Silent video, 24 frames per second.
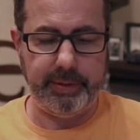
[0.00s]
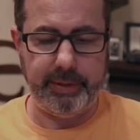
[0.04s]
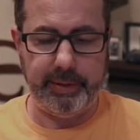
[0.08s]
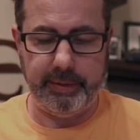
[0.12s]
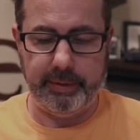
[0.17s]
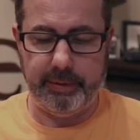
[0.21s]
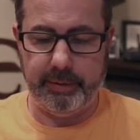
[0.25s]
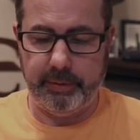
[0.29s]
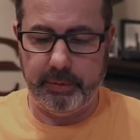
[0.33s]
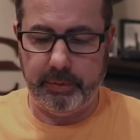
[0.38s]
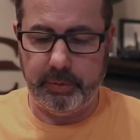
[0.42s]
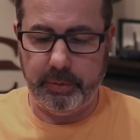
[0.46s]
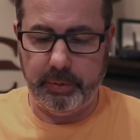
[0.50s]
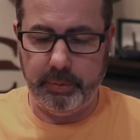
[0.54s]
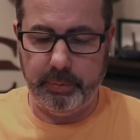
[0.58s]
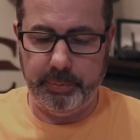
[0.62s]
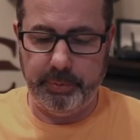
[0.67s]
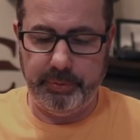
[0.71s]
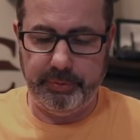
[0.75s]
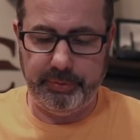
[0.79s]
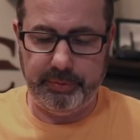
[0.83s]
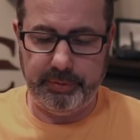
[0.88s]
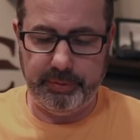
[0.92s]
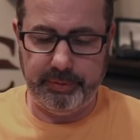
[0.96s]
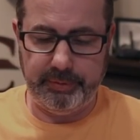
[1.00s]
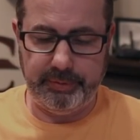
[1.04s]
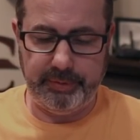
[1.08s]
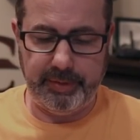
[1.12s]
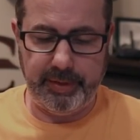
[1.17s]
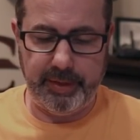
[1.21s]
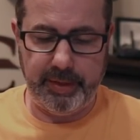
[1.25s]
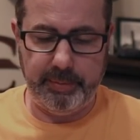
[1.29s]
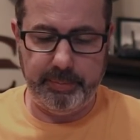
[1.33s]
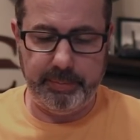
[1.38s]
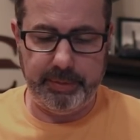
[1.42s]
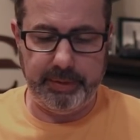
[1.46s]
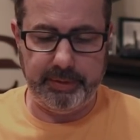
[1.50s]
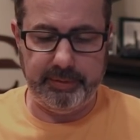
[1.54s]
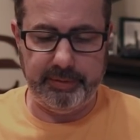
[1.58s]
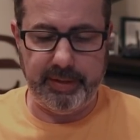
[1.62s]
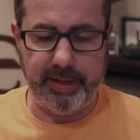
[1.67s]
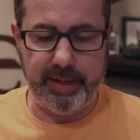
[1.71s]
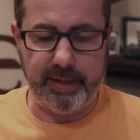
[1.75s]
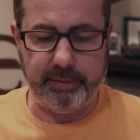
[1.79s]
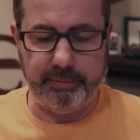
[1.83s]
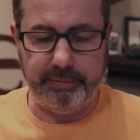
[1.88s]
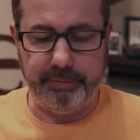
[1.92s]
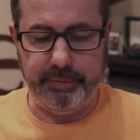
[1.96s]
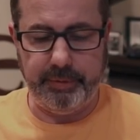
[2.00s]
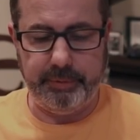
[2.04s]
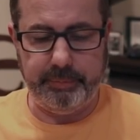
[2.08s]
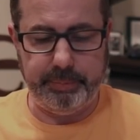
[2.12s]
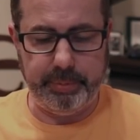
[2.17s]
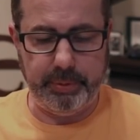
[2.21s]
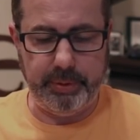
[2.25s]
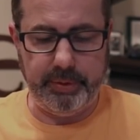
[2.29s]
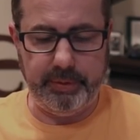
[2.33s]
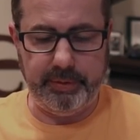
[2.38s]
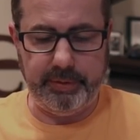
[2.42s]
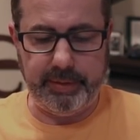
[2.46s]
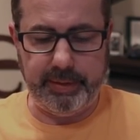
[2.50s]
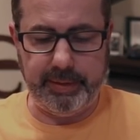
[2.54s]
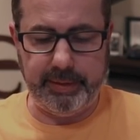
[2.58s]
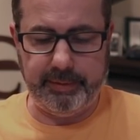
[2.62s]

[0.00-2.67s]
They are almost the same exact footprint,